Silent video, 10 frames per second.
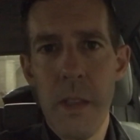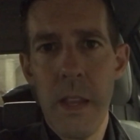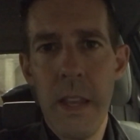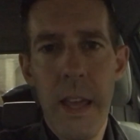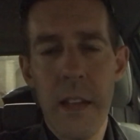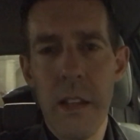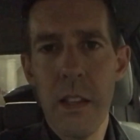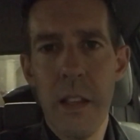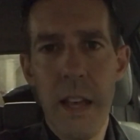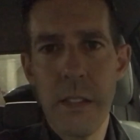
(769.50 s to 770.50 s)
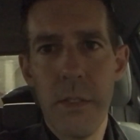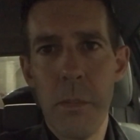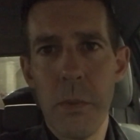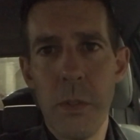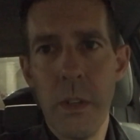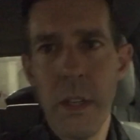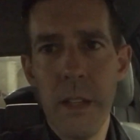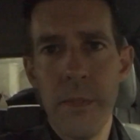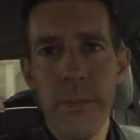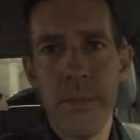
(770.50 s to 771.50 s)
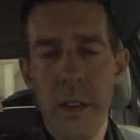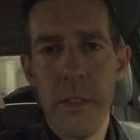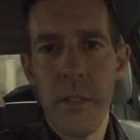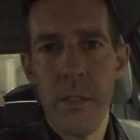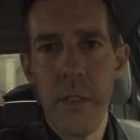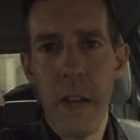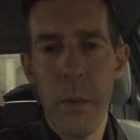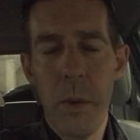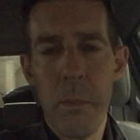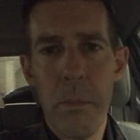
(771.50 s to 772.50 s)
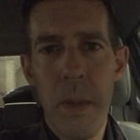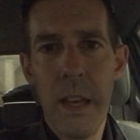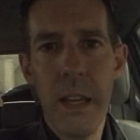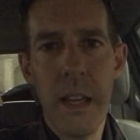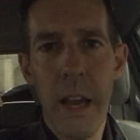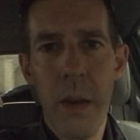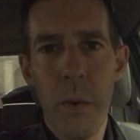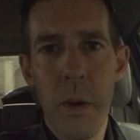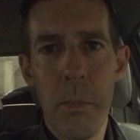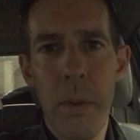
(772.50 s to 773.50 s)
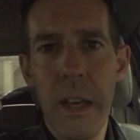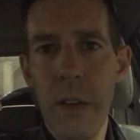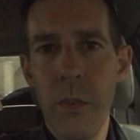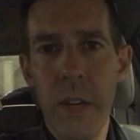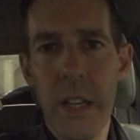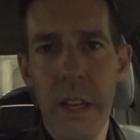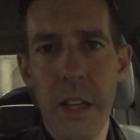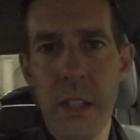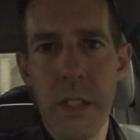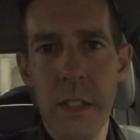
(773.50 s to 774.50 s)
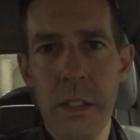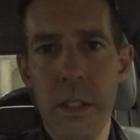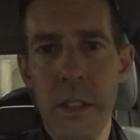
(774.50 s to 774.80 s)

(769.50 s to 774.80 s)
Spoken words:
He had lots of opportunity. I don't want pity. I don't want a pity reconnection.